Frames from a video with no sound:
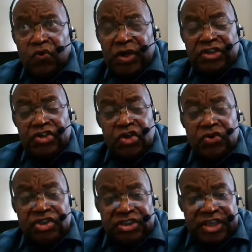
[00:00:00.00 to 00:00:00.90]

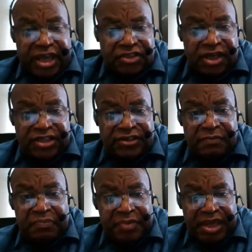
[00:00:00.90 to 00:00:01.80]
will use sex
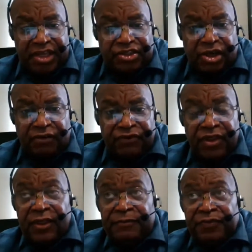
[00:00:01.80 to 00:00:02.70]
as a means
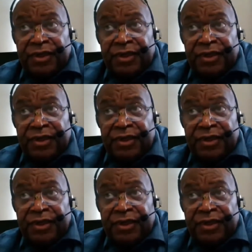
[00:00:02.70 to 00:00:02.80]
of